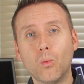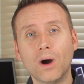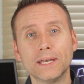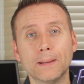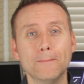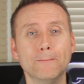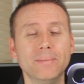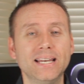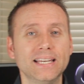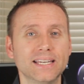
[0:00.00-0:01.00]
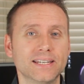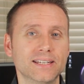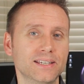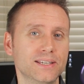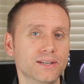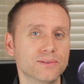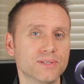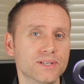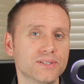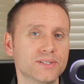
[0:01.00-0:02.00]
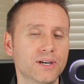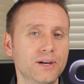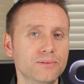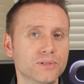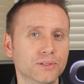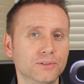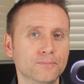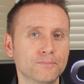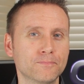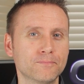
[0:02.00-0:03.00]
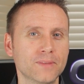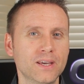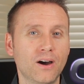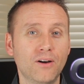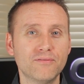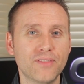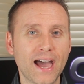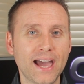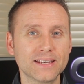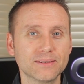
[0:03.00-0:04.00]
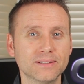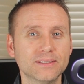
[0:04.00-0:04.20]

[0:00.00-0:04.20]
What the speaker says: 1 million users total. Of that,